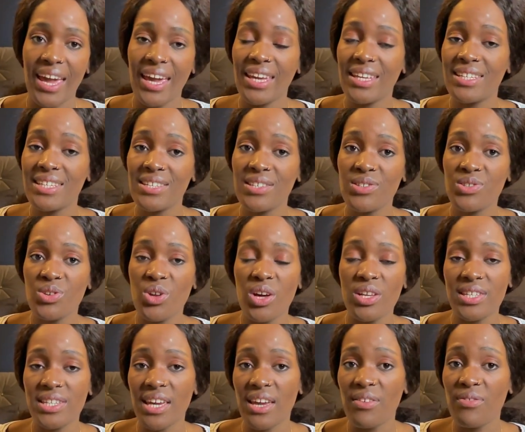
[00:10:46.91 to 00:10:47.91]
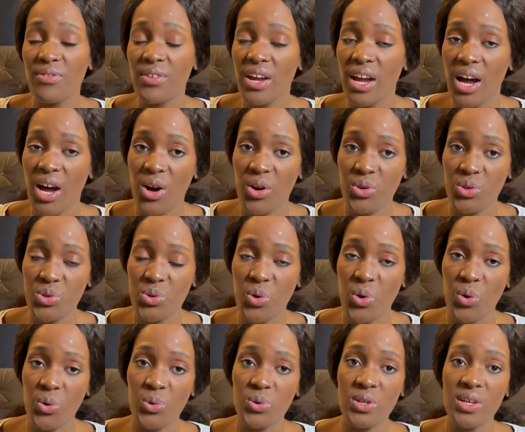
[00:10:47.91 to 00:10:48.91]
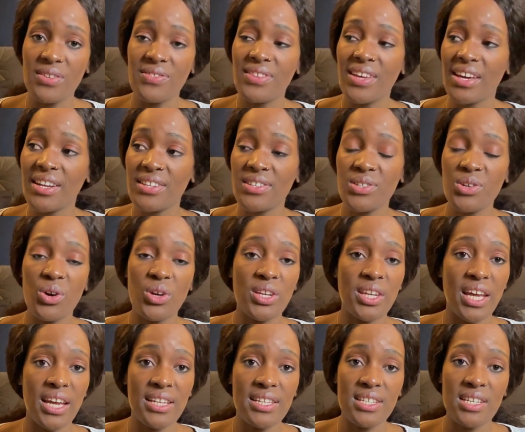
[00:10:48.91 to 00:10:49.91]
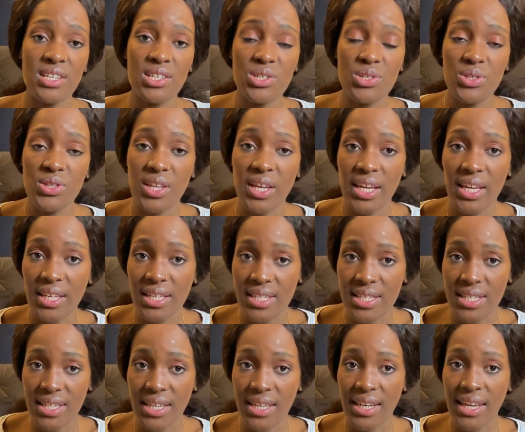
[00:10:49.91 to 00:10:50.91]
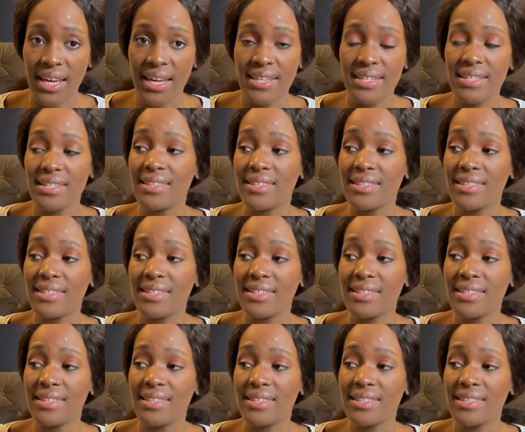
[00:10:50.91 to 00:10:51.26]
it is not every household that is connected to the internet.